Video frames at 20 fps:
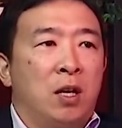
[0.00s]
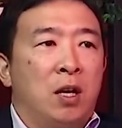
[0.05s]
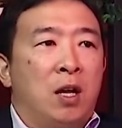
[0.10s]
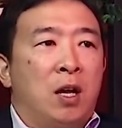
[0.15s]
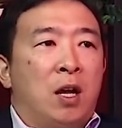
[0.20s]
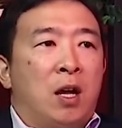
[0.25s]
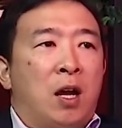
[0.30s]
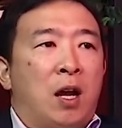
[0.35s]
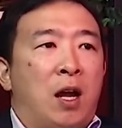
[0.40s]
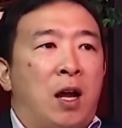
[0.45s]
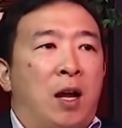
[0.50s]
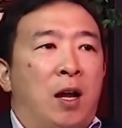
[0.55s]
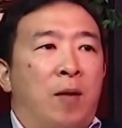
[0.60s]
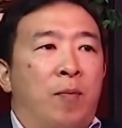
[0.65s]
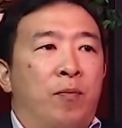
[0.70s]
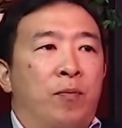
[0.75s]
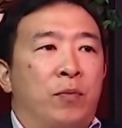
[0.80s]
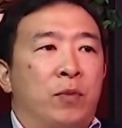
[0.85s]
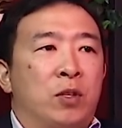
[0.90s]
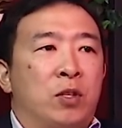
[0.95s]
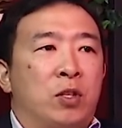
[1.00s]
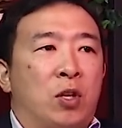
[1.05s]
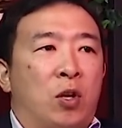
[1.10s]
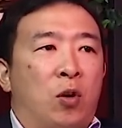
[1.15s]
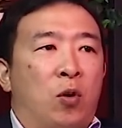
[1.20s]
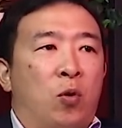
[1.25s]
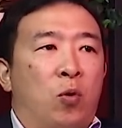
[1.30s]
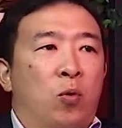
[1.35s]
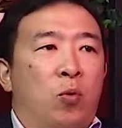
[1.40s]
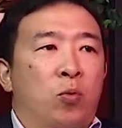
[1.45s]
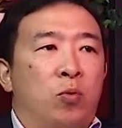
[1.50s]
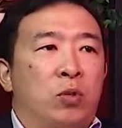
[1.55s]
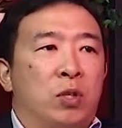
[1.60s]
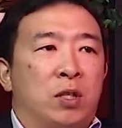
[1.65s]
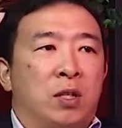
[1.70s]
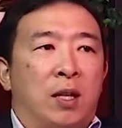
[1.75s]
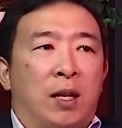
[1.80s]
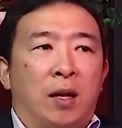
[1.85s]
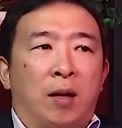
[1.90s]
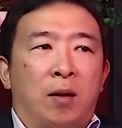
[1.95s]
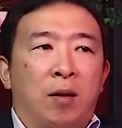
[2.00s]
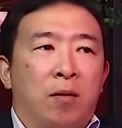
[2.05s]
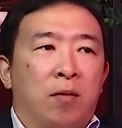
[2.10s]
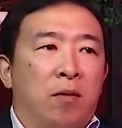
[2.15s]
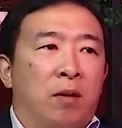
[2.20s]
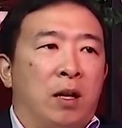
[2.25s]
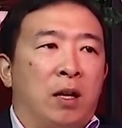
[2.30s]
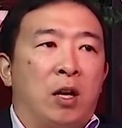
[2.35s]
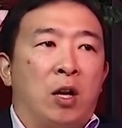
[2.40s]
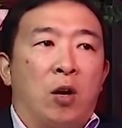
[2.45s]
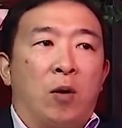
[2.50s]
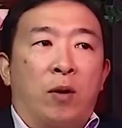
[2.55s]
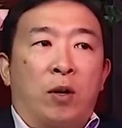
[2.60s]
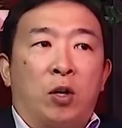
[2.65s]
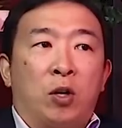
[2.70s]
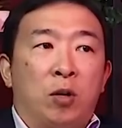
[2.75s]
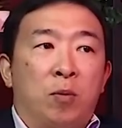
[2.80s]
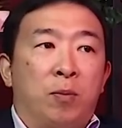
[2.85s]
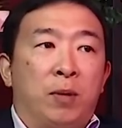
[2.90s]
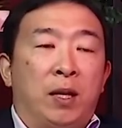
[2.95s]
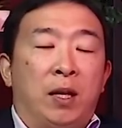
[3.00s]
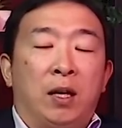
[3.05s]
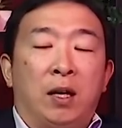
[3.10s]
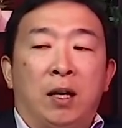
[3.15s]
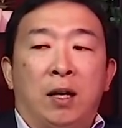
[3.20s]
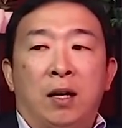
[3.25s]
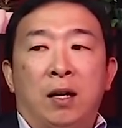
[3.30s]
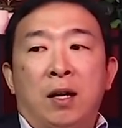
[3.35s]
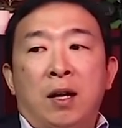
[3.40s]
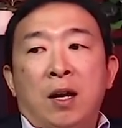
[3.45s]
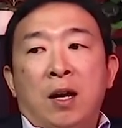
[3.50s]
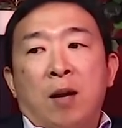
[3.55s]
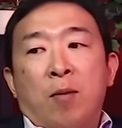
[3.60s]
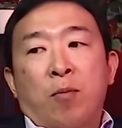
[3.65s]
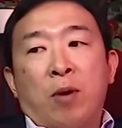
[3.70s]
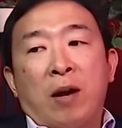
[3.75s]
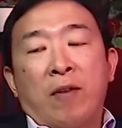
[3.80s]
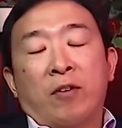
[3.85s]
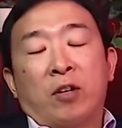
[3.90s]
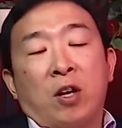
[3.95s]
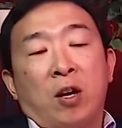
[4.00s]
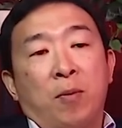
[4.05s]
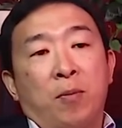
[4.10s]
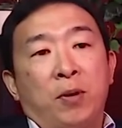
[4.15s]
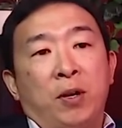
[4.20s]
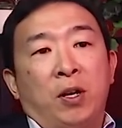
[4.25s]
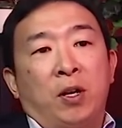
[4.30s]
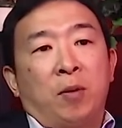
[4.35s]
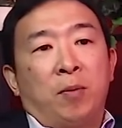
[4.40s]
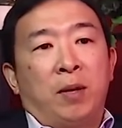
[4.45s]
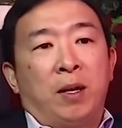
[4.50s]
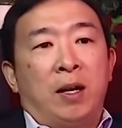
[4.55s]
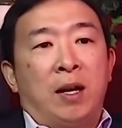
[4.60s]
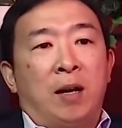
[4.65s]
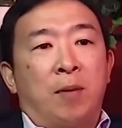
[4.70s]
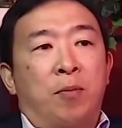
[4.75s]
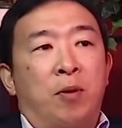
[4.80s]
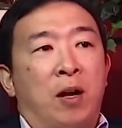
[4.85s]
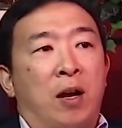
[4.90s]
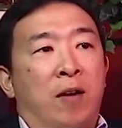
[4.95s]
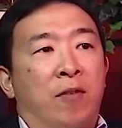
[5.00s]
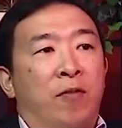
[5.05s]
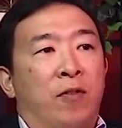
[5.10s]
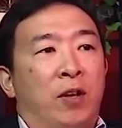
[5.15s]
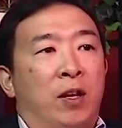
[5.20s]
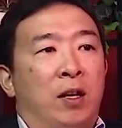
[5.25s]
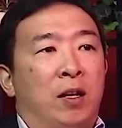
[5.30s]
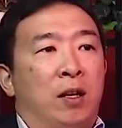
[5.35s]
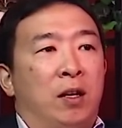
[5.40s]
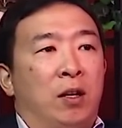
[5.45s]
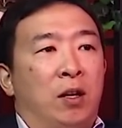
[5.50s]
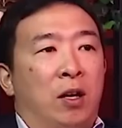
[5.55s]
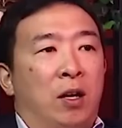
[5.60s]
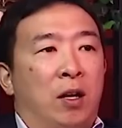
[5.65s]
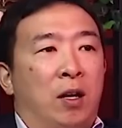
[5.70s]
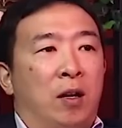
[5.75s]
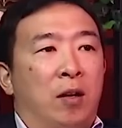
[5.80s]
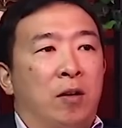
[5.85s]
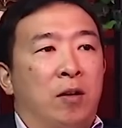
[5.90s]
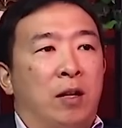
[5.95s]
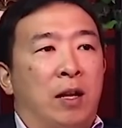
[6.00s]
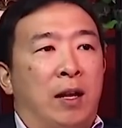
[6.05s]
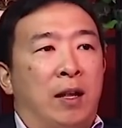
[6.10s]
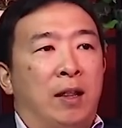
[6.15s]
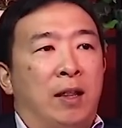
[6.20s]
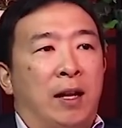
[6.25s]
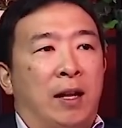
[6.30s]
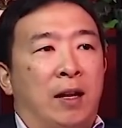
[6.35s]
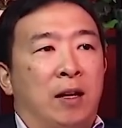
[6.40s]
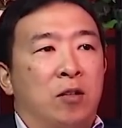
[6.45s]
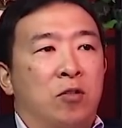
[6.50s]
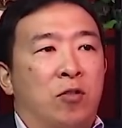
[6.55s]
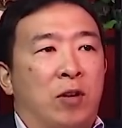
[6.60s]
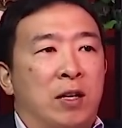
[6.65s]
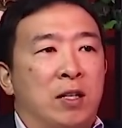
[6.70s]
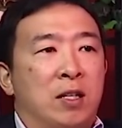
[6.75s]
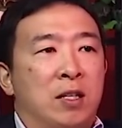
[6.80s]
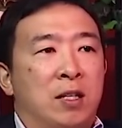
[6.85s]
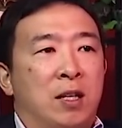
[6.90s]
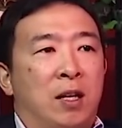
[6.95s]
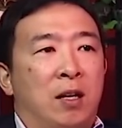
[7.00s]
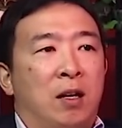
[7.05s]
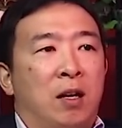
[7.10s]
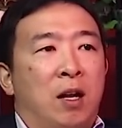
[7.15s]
Mm-hmm. Um, so just like you know, it could be a private company, it could be a nonprofit uh, that that addresses it.